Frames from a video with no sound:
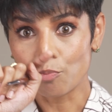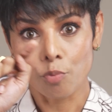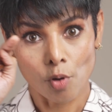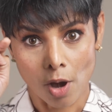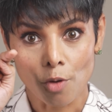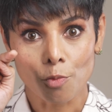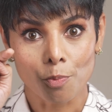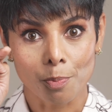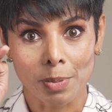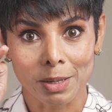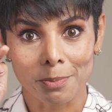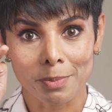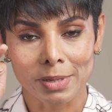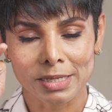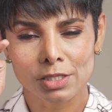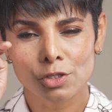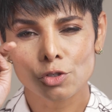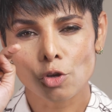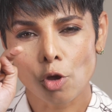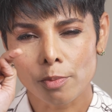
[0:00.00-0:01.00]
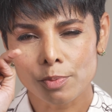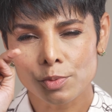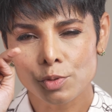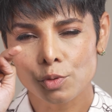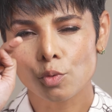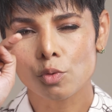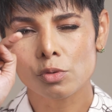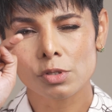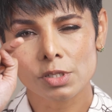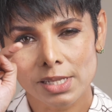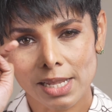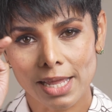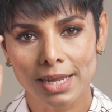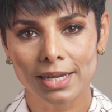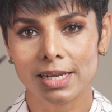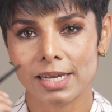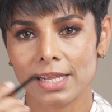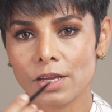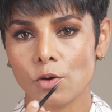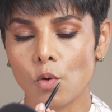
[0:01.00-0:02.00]
brown pigment stops, you go
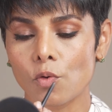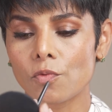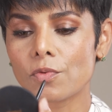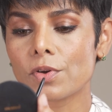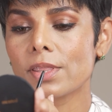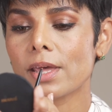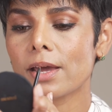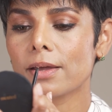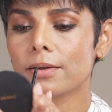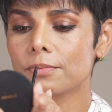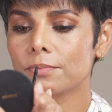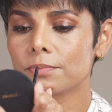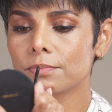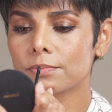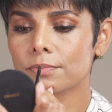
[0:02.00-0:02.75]
slightly over that.